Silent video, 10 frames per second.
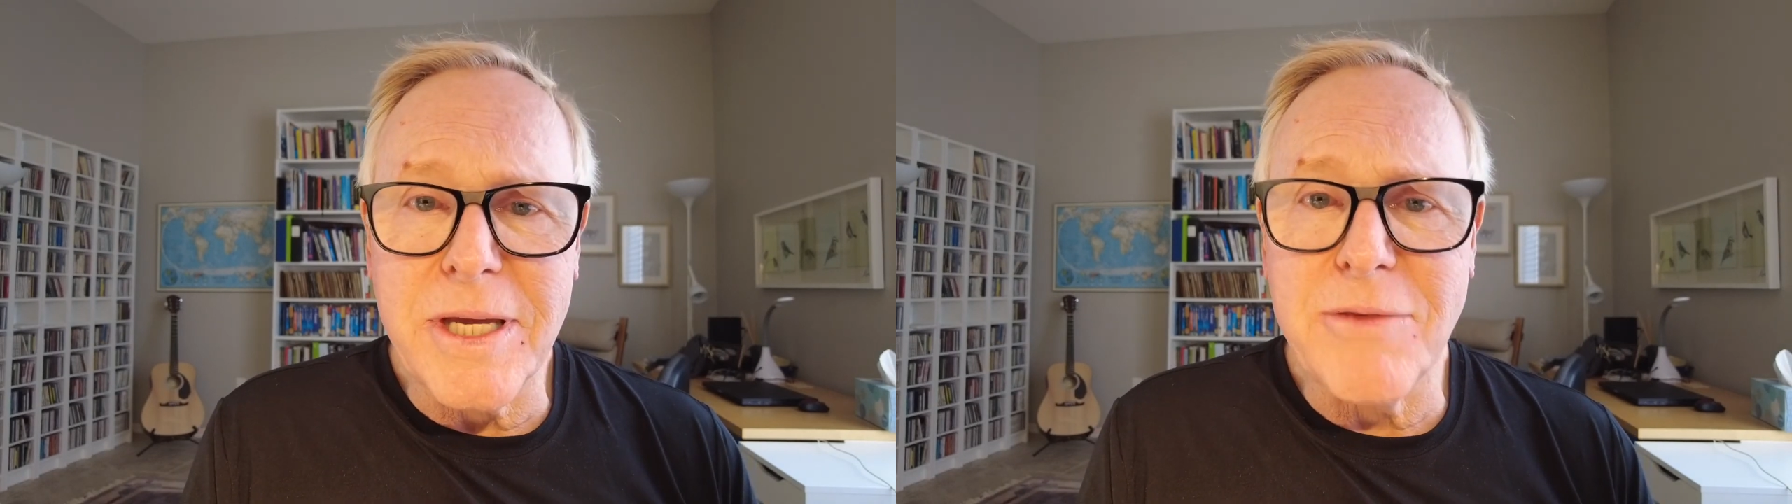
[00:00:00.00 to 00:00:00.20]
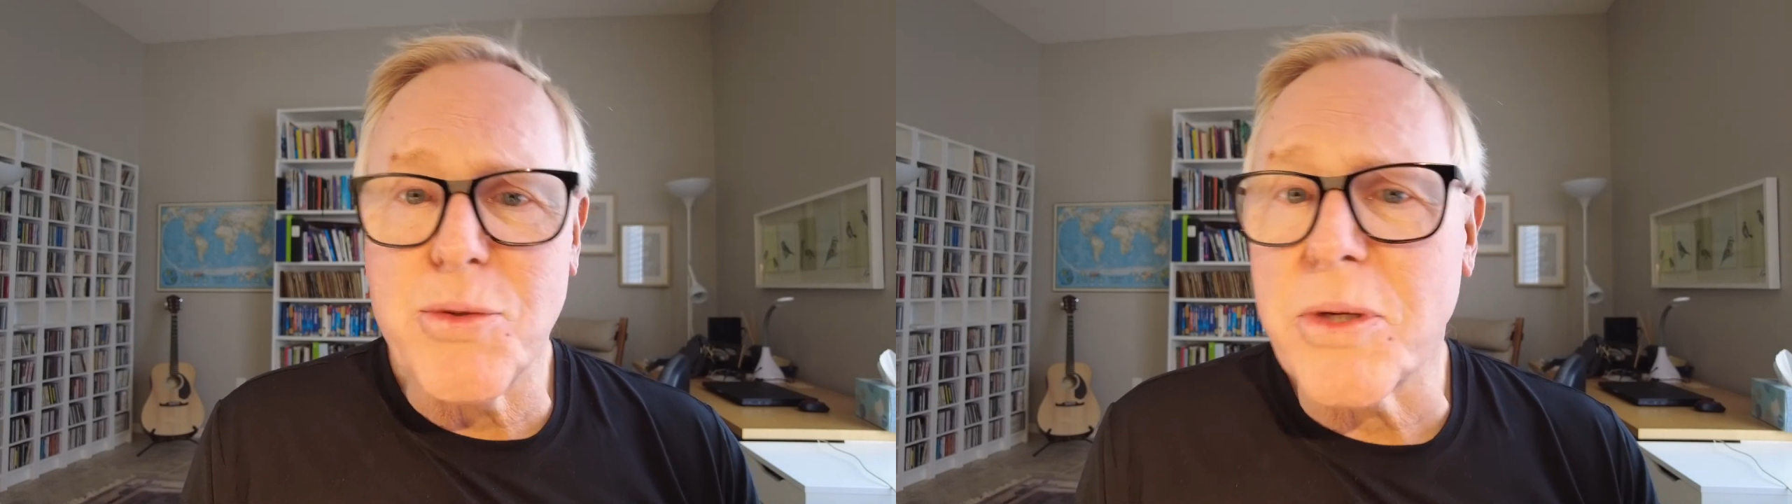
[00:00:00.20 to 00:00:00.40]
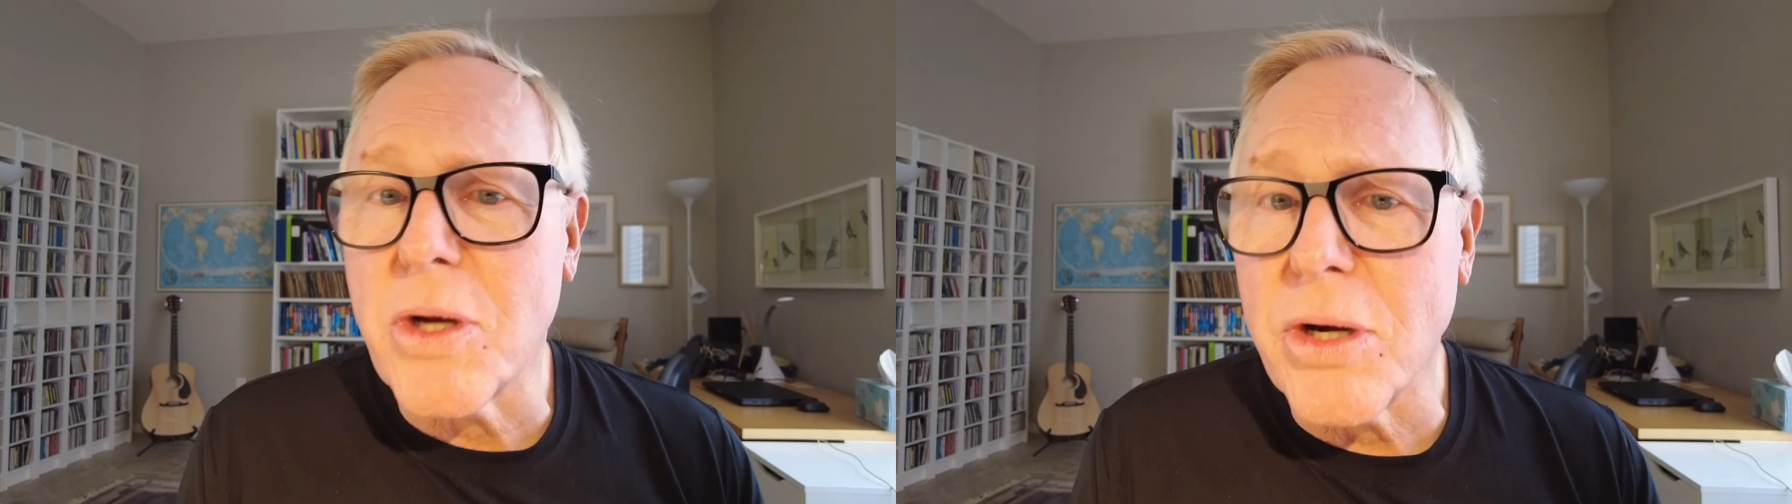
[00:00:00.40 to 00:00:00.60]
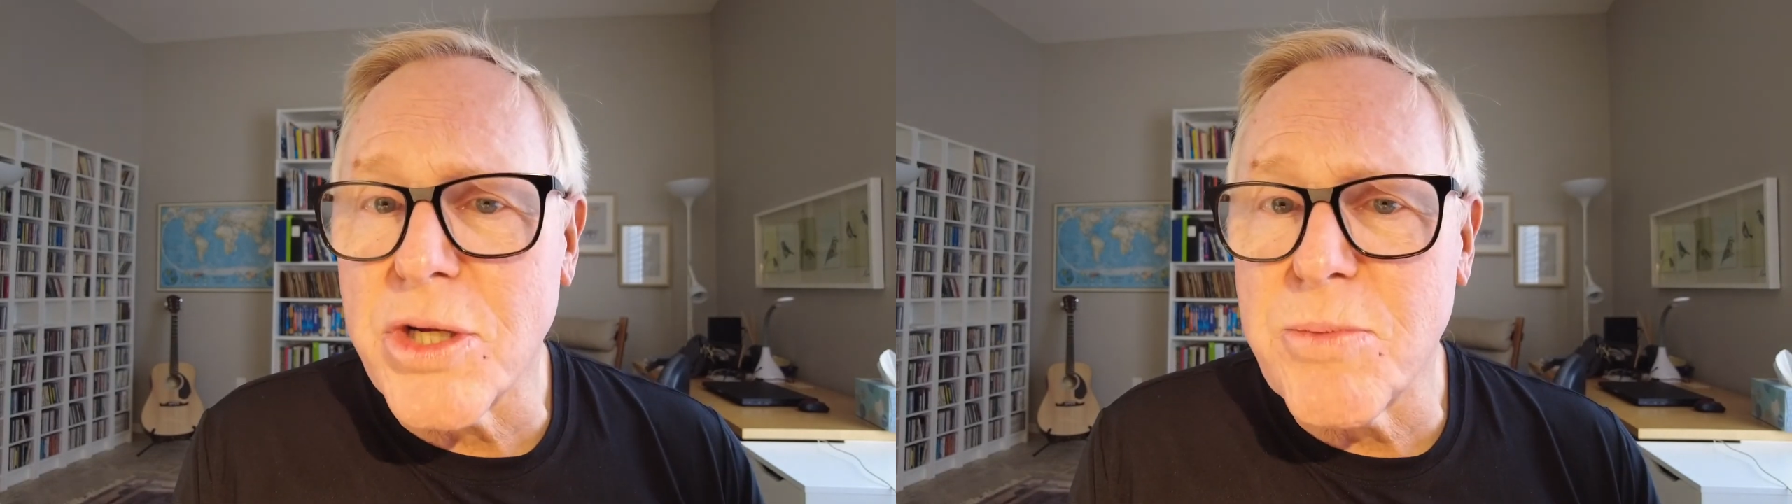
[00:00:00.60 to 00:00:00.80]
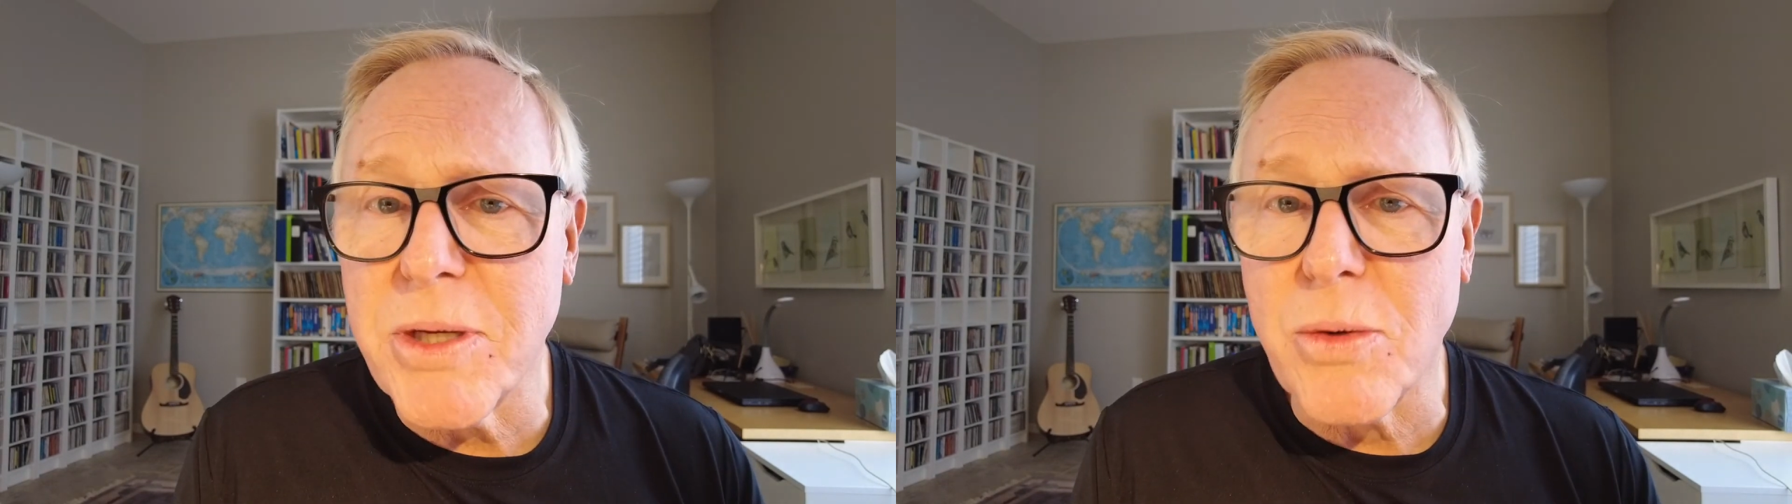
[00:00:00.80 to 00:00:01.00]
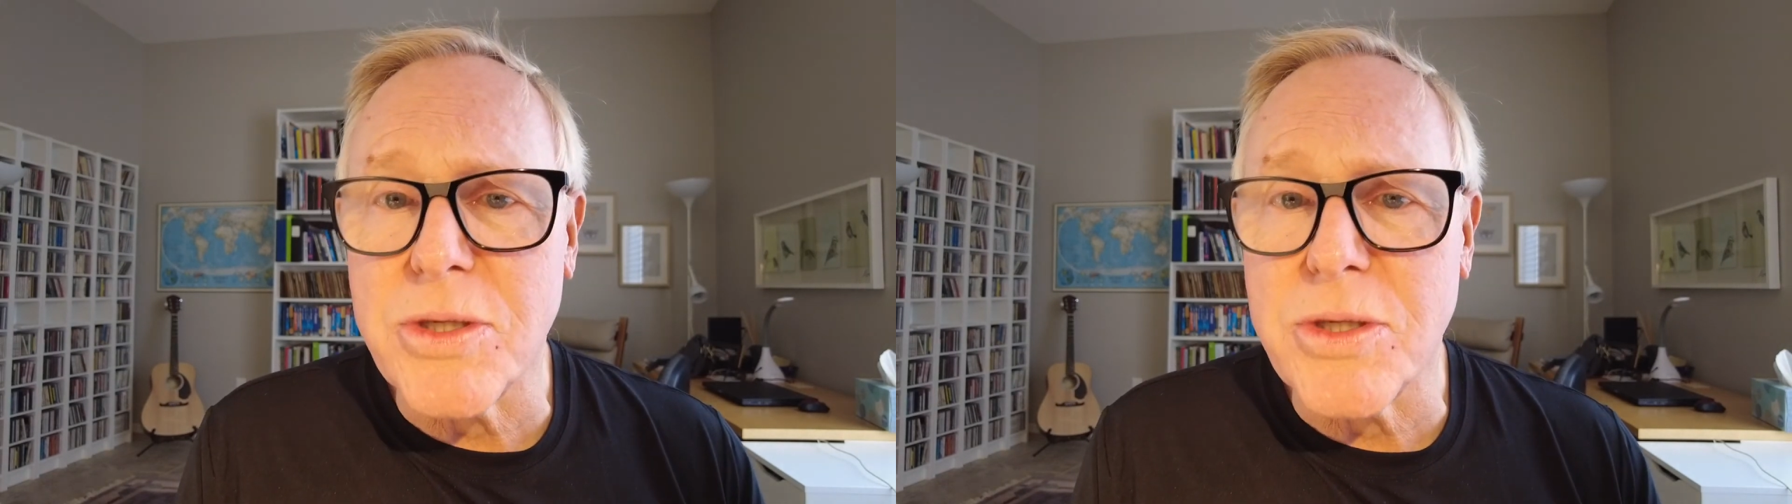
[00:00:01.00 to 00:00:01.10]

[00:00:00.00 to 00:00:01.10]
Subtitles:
gives you encouragement or